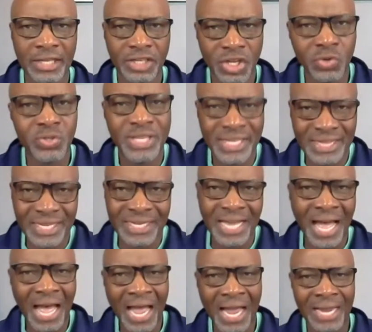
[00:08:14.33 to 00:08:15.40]
using the
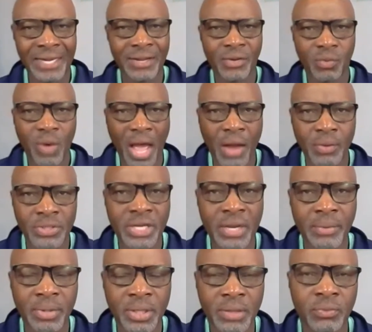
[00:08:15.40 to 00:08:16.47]
guide, I was
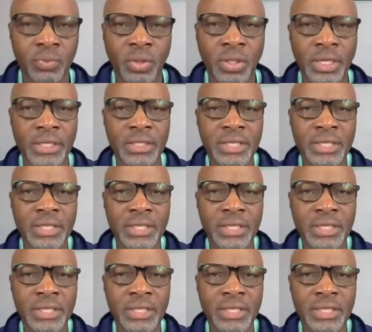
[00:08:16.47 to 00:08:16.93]
able to really